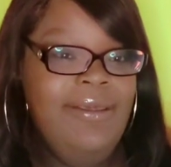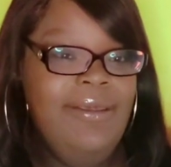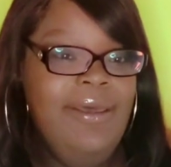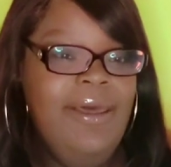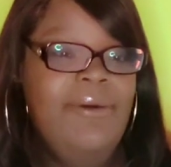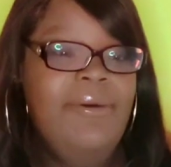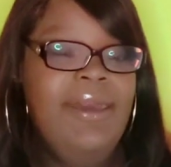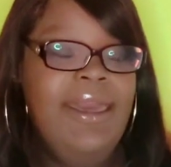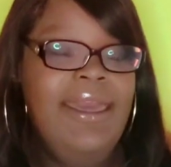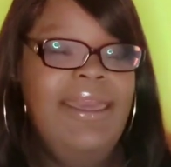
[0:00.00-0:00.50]

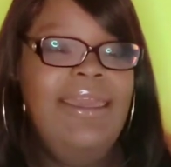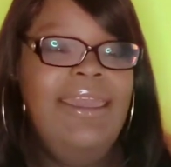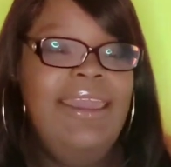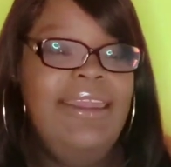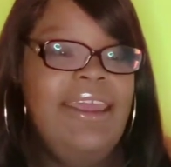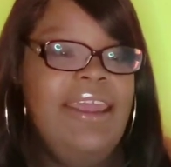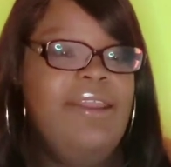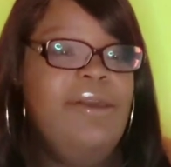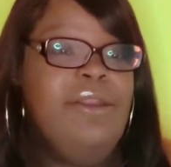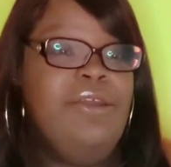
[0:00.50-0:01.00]
Okay, and
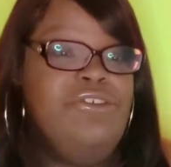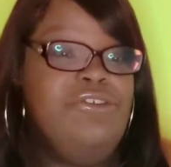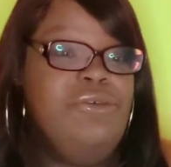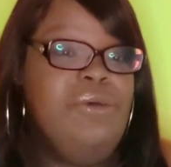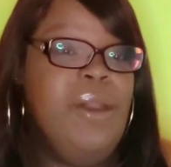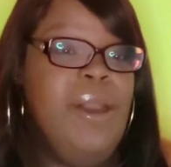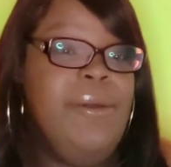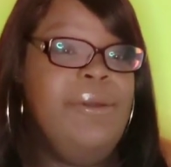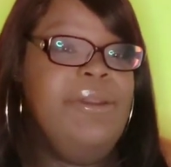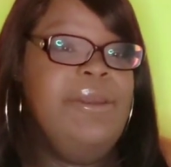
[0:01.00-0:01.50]
I know that you
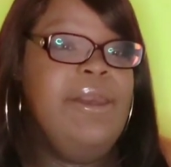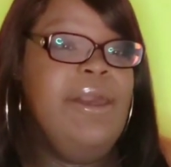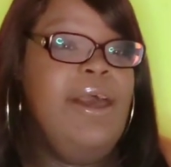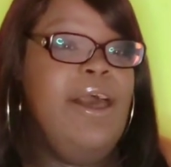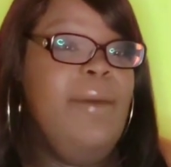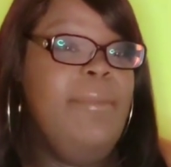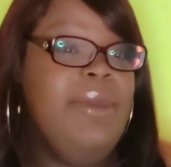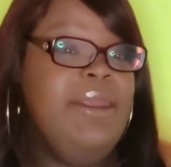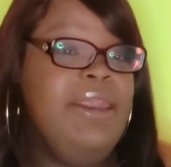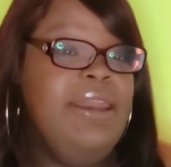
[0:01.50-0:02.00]
already
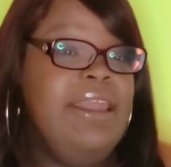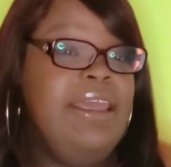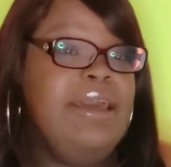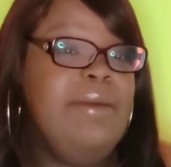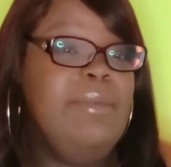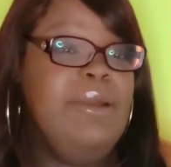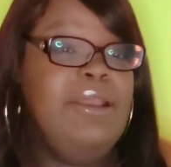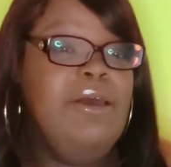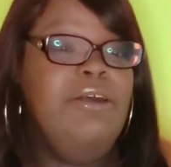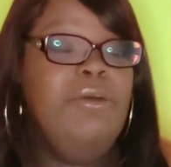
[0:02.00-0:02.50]
commented down
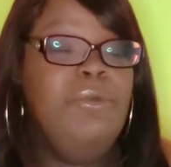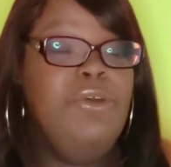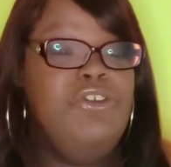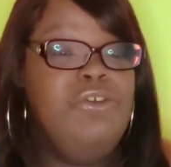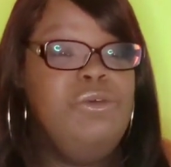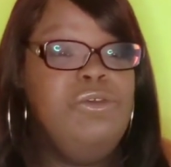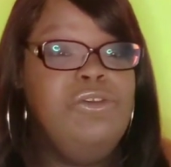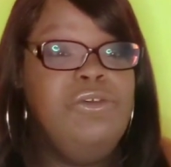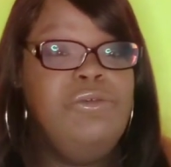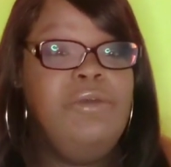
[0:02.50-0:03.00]
below what
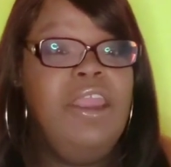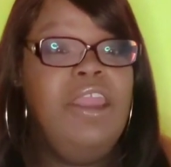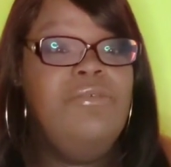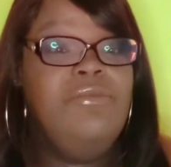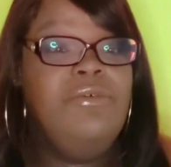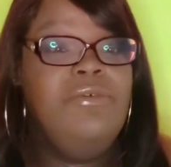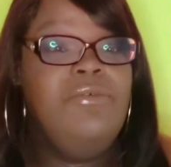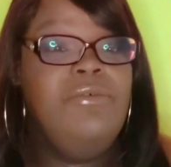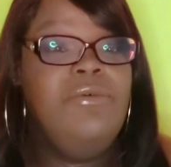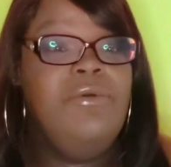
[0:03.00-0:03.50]
you was
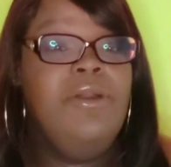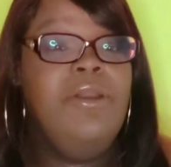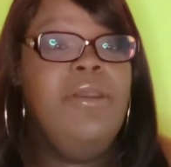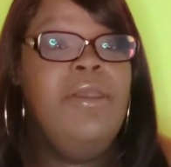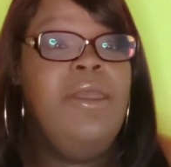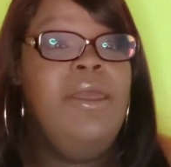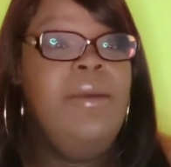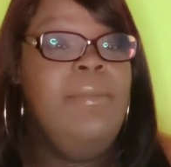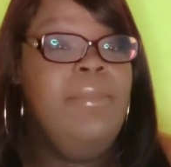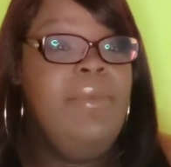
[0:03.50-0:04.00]
grateful for,
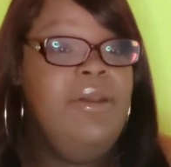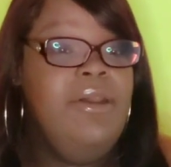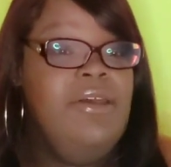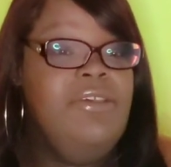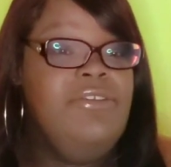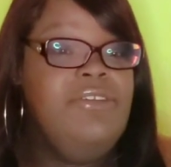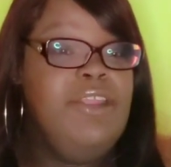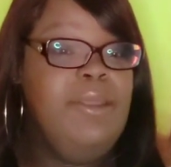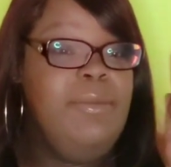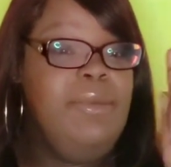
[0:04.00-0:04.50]
because
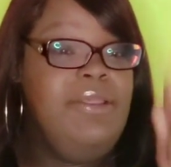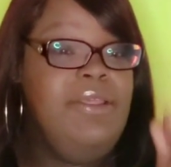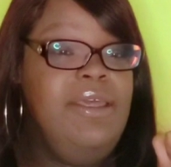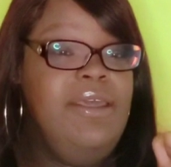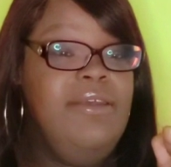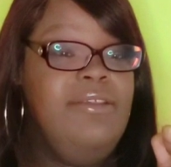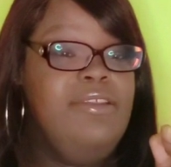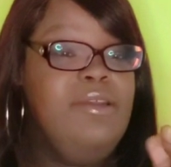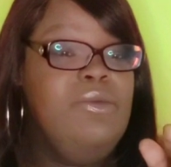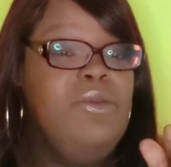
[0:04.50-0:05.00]
you, let me tell
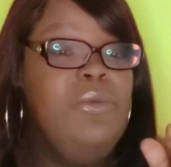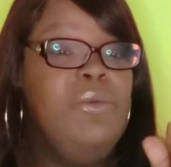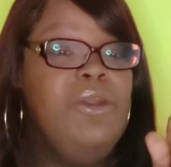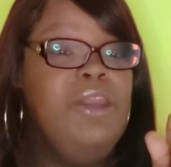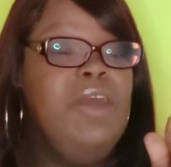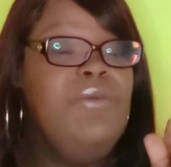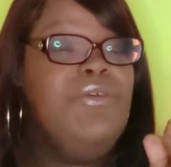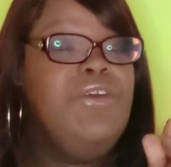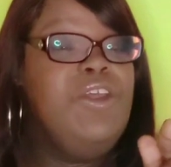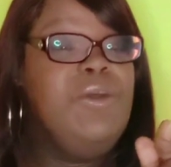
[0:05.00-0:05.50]
you something,
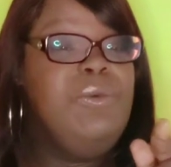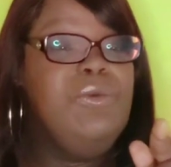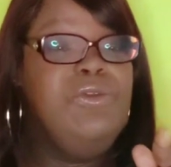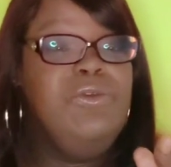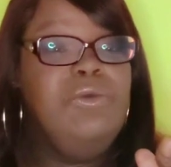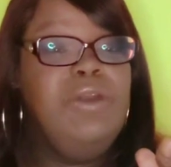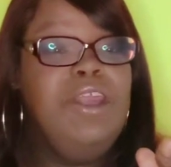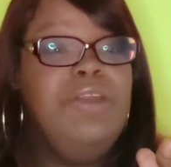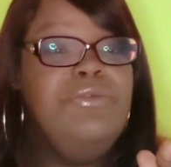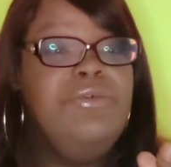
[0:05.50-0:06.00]
whatever you was
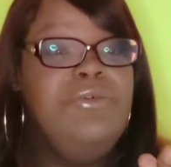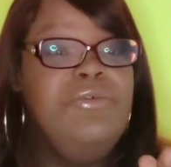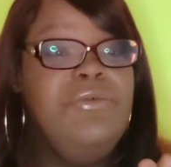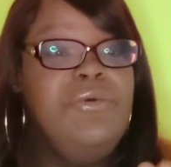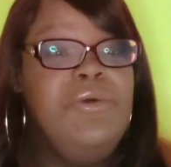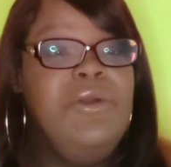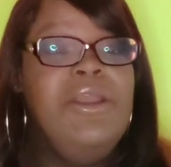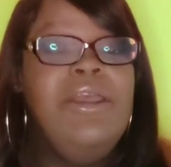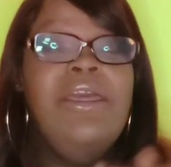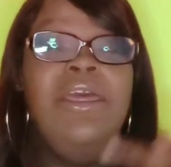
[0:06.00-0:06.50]
grateful
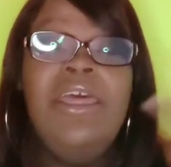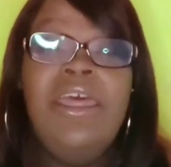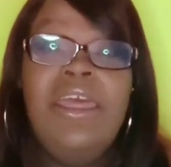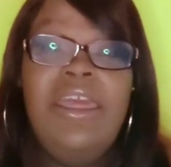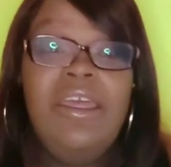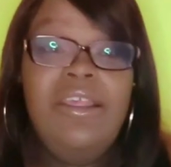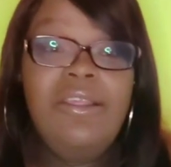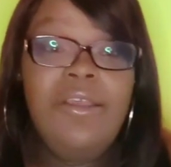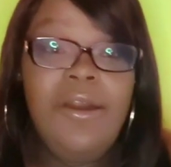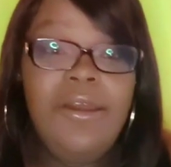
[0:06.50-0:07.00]
for,
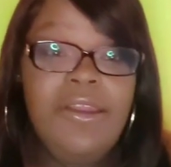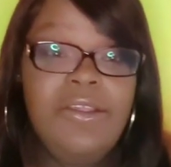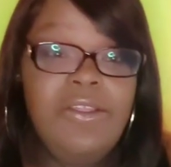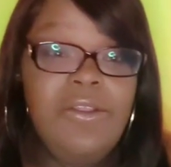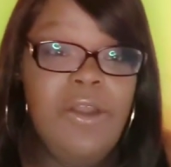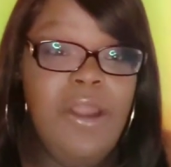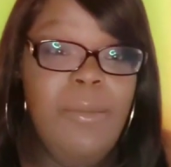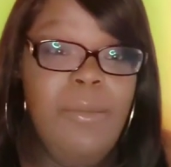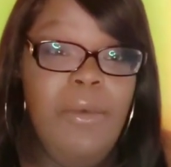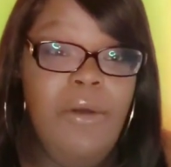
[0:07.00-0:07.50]
it's gonna
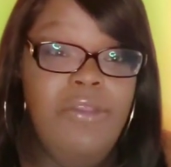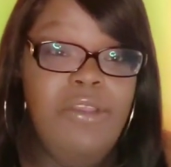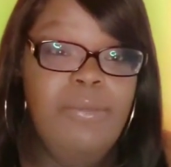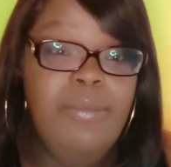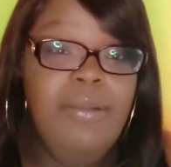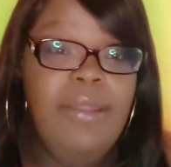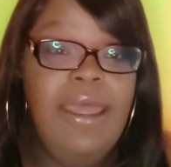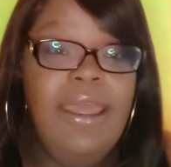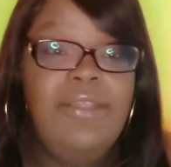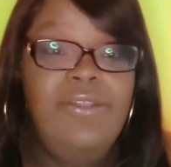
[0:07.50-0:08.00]
start
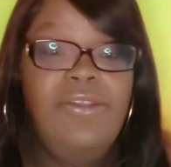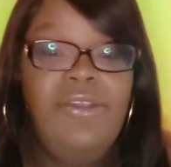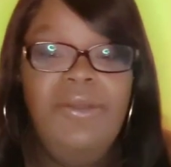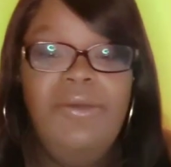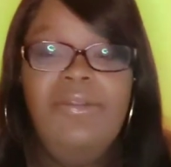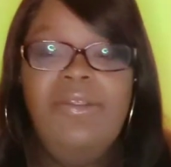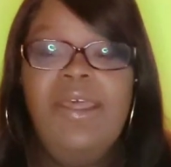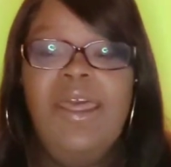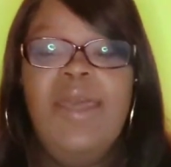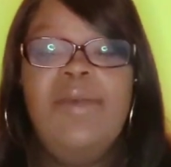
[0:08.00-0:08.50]
multiplying to you
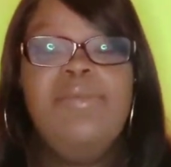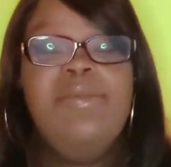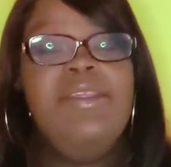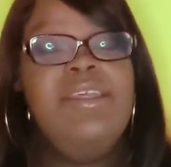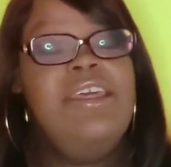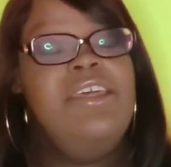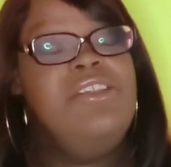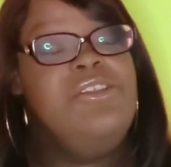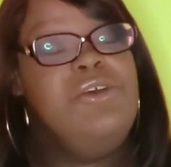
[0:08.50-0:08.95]
times 10.